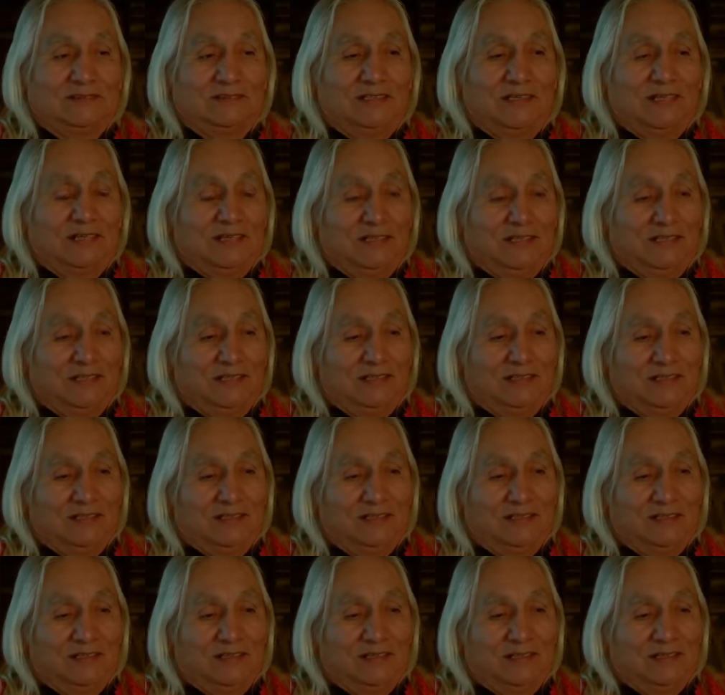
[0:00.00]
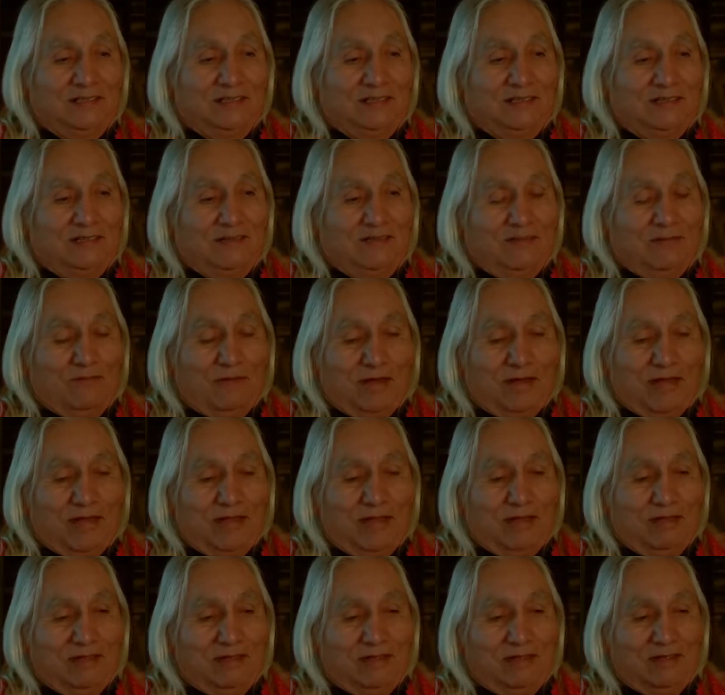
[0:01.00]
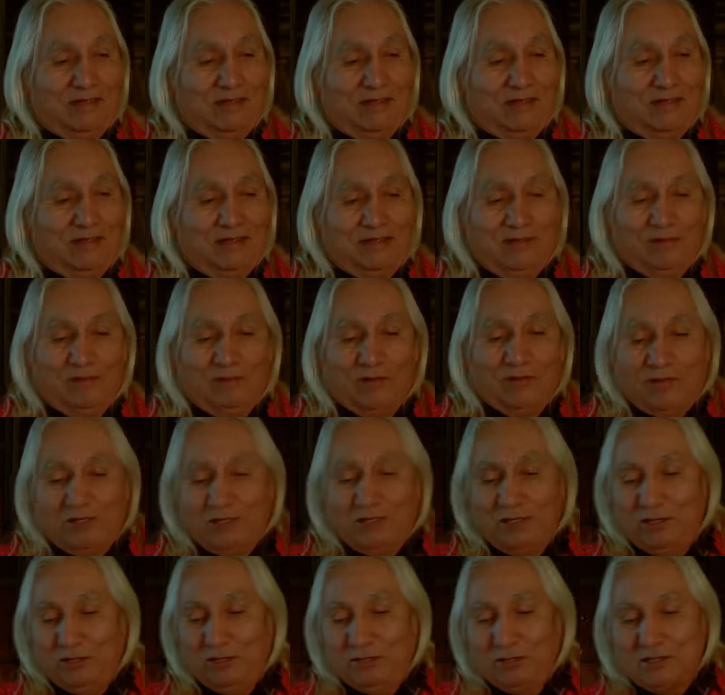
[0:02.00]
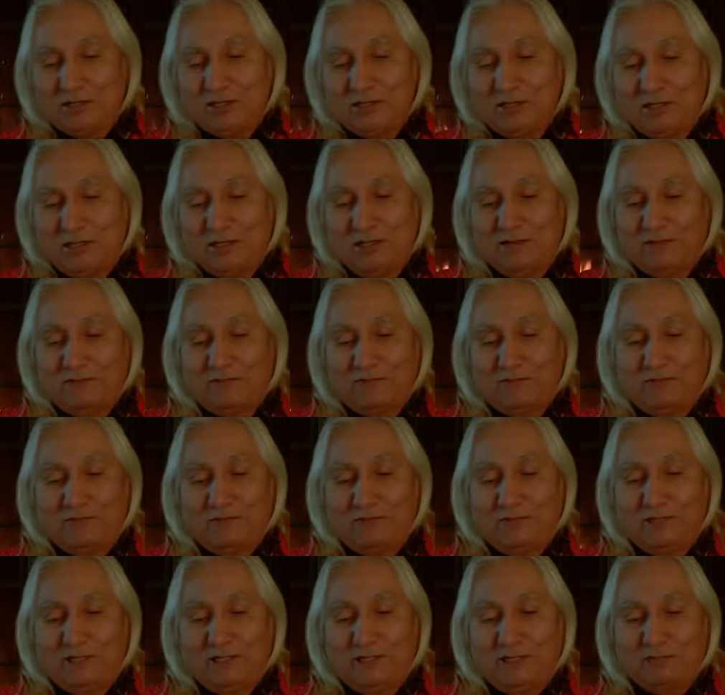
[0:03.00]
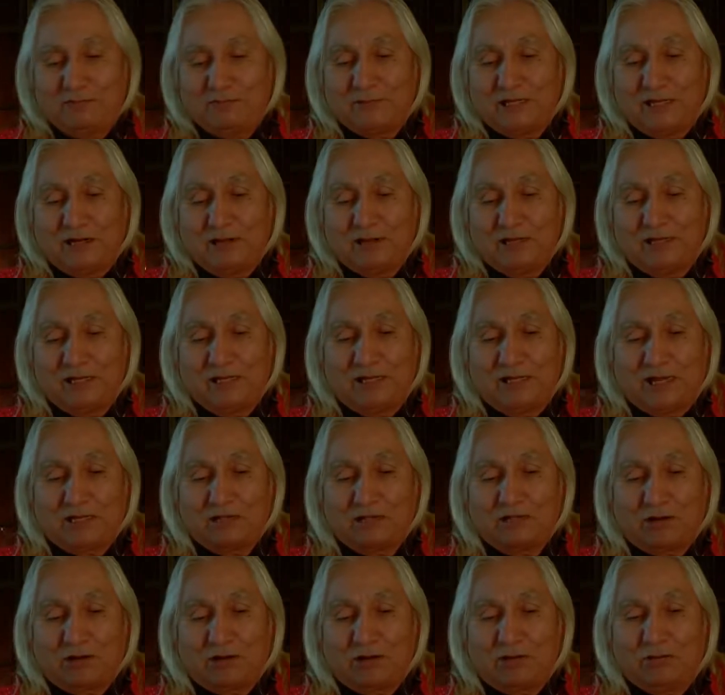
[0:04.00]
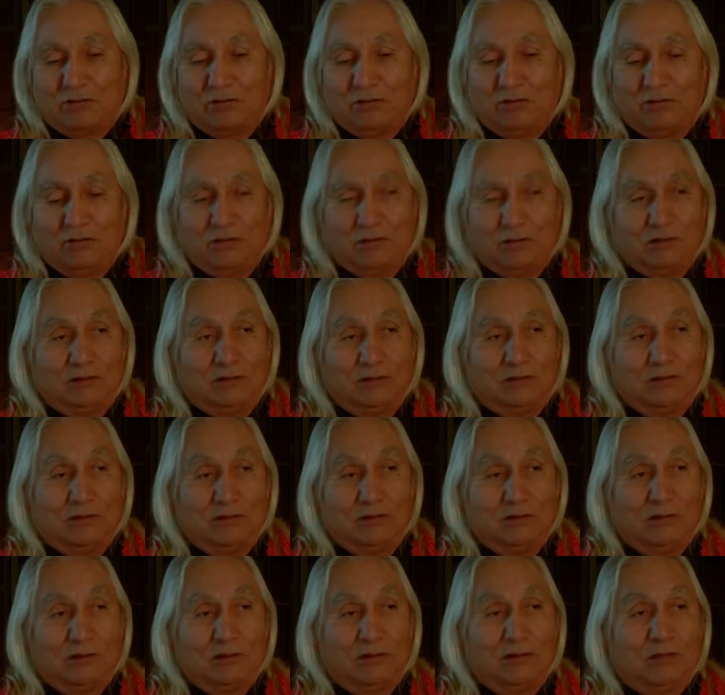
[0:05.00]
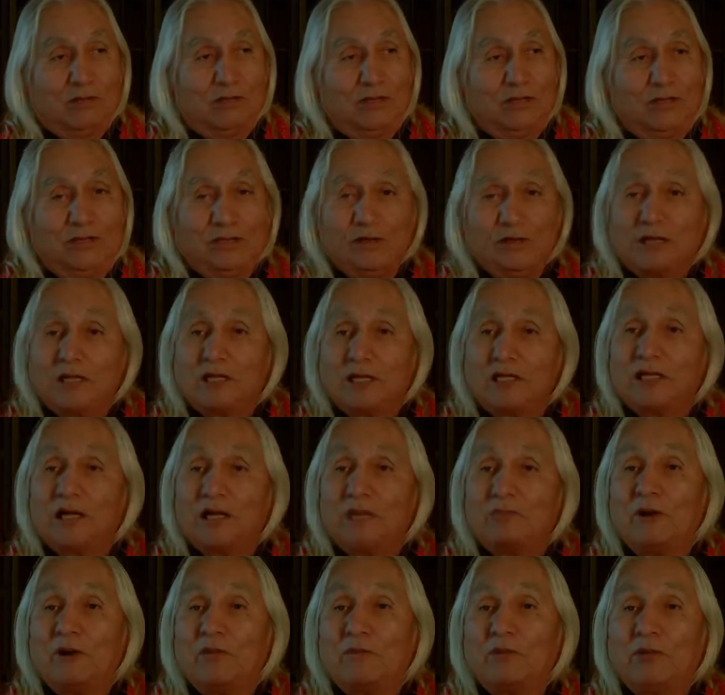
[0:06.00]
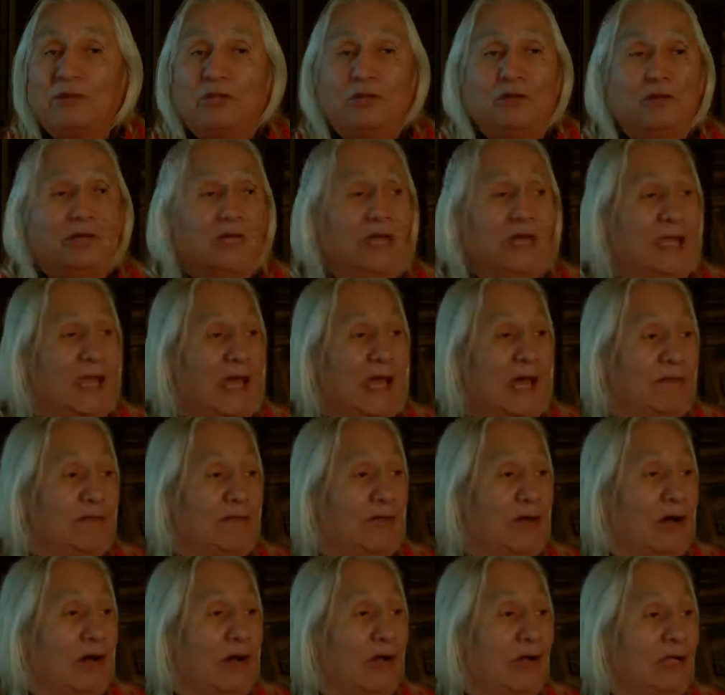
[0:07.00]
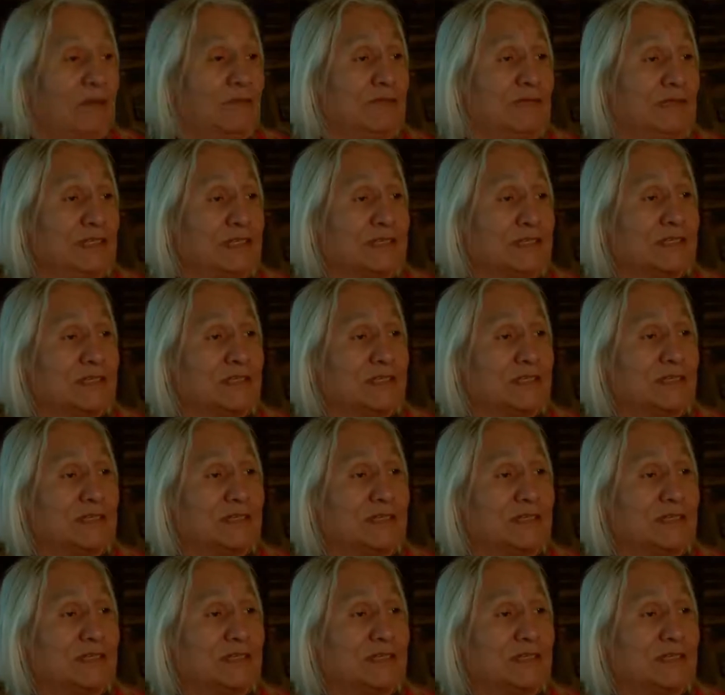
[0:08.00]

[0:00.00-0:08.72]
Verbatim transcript: And why, why do you want to live deep down in that dark hole when you can come up and you can have all of this?